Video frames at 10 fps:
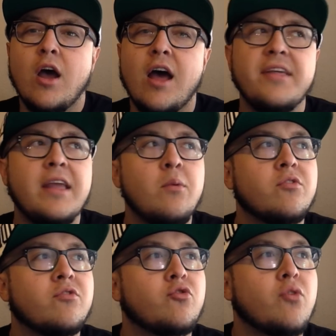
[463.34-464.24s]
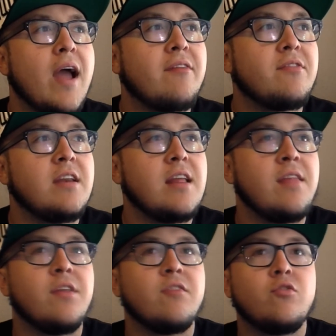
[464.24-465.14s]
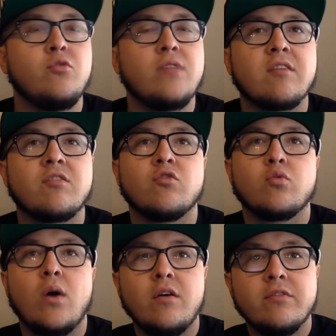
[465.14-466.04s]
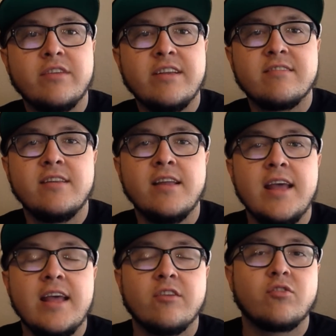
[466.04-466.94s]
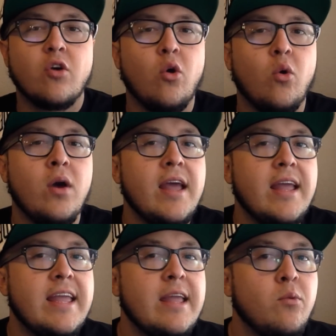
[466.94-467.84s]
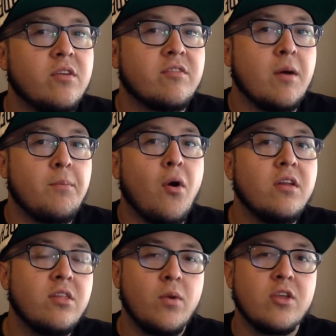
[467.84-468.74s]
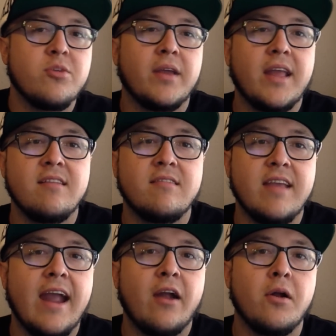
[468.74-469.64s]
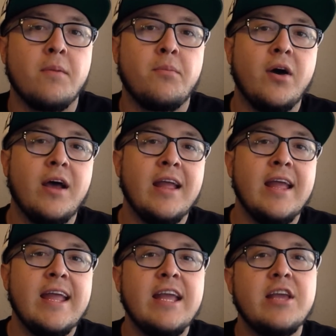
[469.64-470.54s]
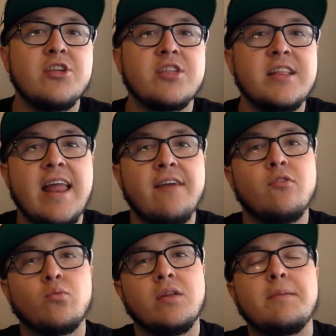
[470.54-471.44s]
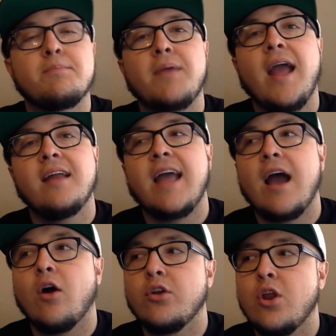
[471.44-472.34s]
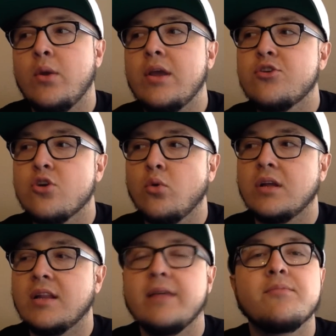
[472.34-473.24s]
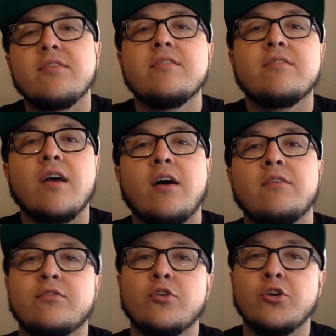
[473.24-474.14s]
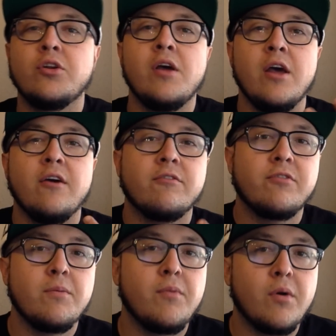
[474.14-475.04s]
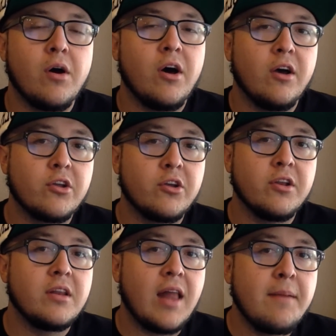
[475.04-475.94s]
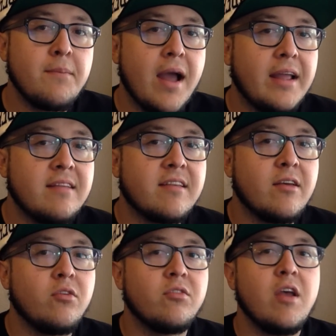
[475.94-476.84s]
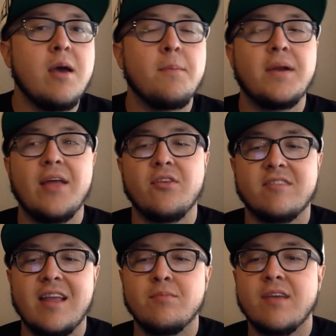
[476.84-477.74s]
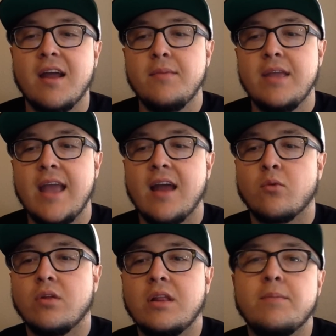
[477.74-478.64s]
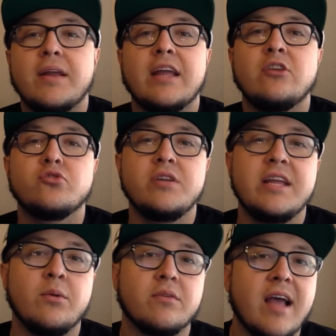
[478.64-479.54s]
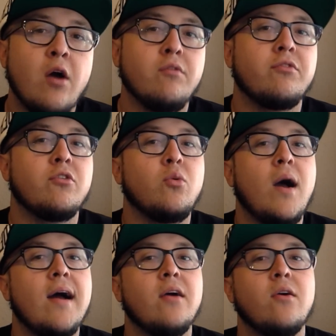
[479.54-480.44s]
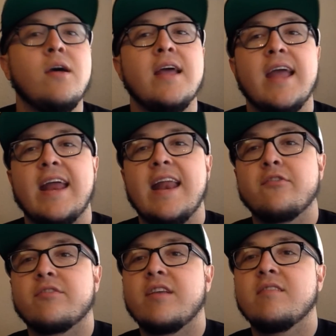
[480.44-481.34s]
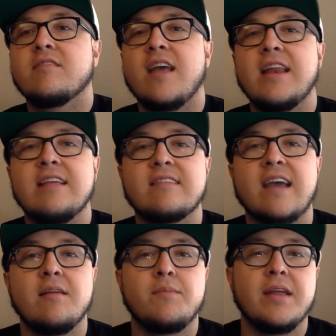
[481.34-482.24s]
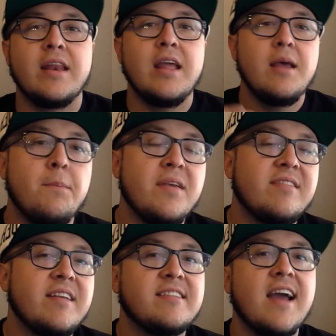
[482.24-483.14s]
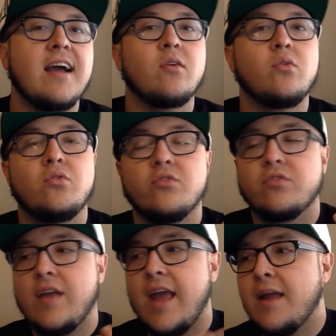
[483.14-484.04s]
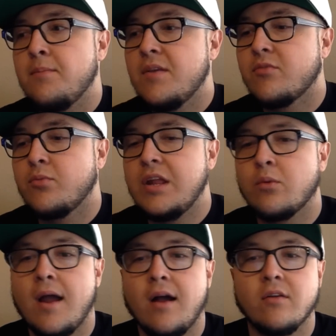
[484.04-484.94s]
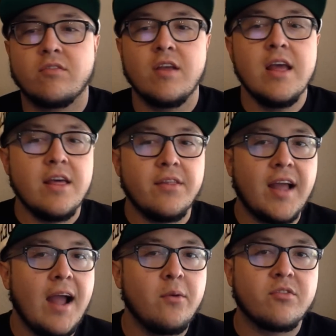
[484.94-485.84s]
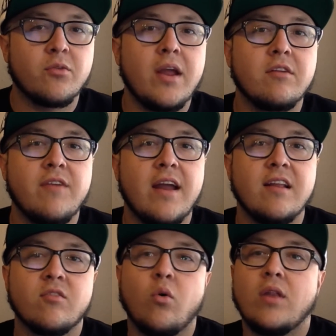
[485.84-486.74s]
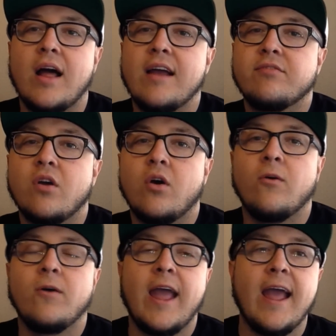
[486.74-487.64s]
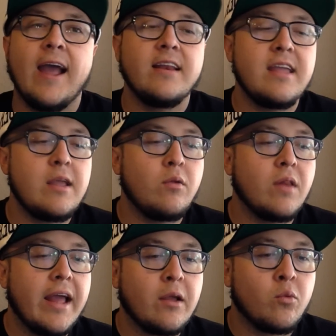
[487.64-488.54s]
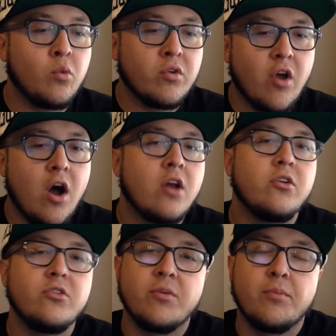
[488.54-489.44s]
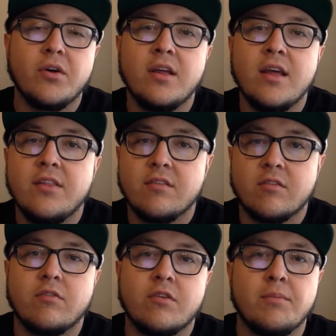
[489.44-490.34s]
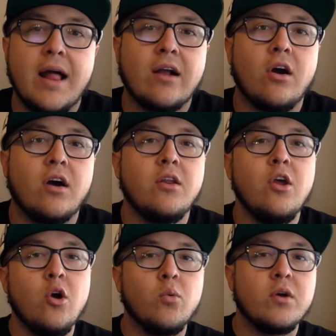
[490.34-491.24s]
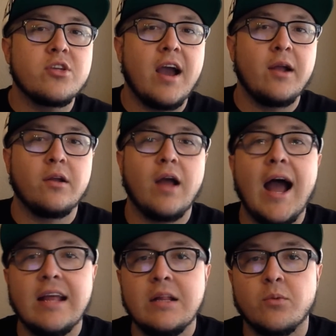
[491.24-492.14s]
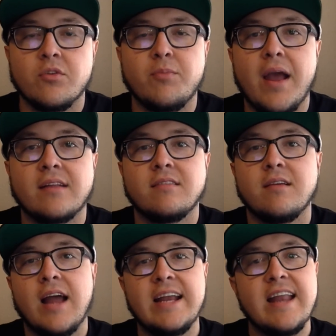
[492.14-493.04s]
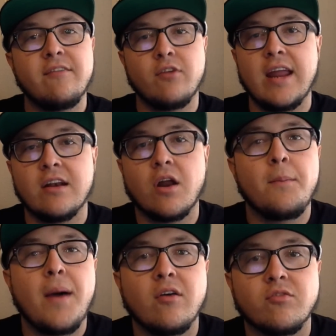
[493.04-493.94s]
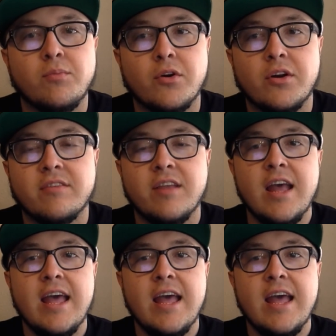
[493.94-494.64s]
I think he was drafted in the 2012 season. So he was a part of the Reggie McKenzie era, but he just never really panned out. You know, he showed glimpses of good foot, uh, good linebacking skills, but at the same time, he had a really big injury. He was out for a while, and ever since then, he's kind of been missing tackles and misreading routes. The guy was a Raider fan his whole life, though, and he like was honored to put the silver and black on, which I highly respect. I never hated on Miles Burris.